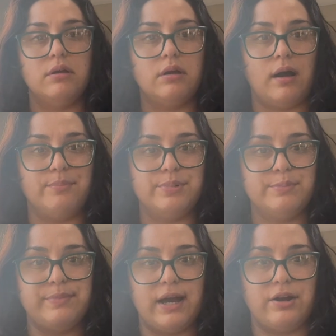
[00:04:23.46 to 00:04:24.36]
hop
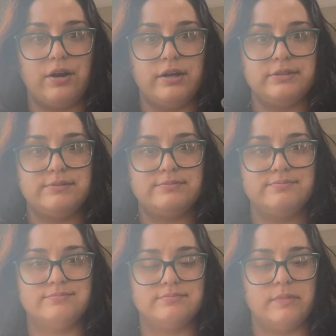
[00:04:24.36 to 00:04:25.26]
back on.
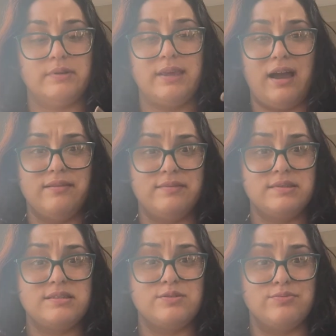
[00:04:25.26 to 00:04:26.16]
Yeah,
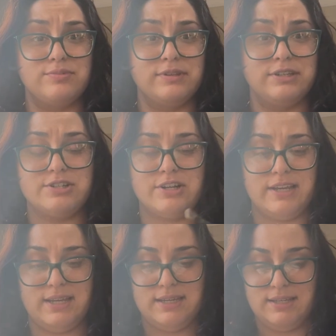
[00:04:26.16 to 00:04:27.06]
this is really
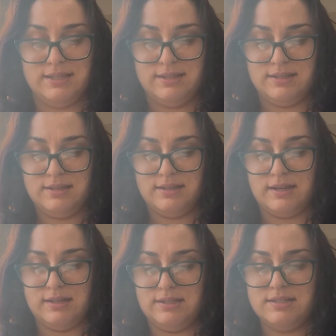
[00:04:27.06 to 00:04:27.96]
dirty.
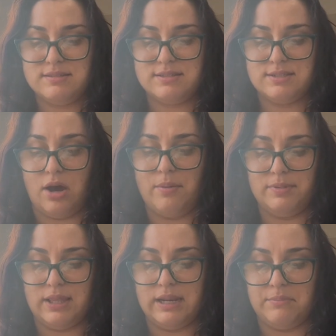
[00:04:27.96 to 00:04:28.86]
I need to stop
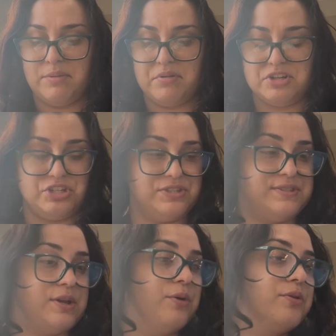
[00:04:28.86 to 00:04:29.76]
letting my brushes
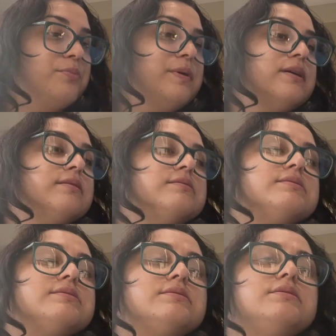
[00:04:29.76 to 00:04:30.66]
soak
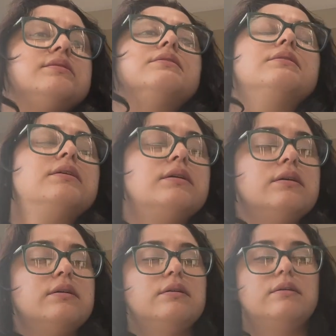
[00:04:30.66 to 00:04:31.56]
because
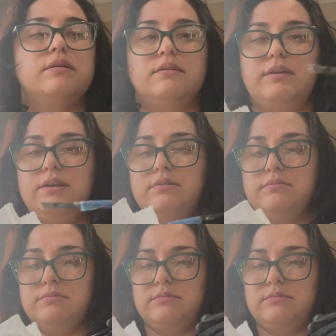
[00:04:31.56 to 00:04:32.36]
they don't.